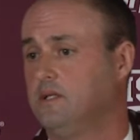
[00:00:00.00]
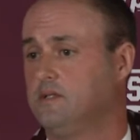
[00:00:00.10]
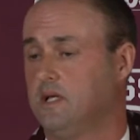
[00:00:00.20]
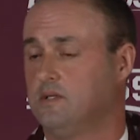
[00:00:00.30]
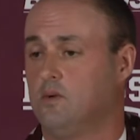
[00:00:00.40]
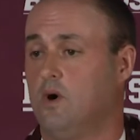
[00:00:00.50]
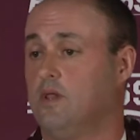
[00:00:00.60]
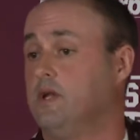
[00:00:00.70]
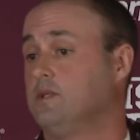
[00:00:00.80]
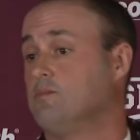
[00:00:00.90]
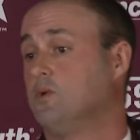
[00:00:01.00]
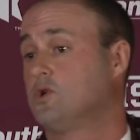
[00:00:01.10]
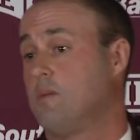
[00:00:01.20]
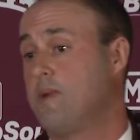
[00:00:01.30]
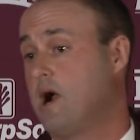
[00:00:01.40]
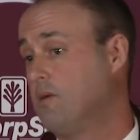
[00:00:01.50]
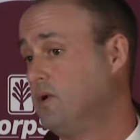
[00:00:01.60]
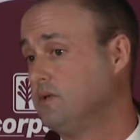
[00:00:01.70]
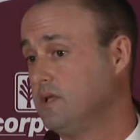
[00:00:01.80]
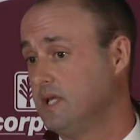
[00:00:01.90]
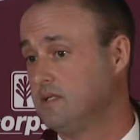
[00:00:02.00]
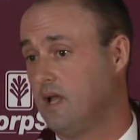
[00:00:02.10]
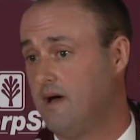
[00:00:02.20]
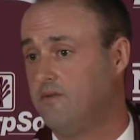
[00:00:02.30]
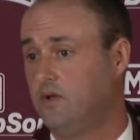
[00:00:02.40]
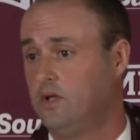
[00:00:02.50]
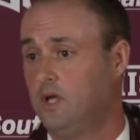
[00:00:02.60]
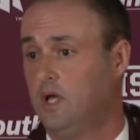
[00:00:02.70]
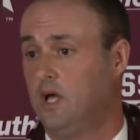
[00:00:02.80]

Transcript: is the one that is most comparable to this level.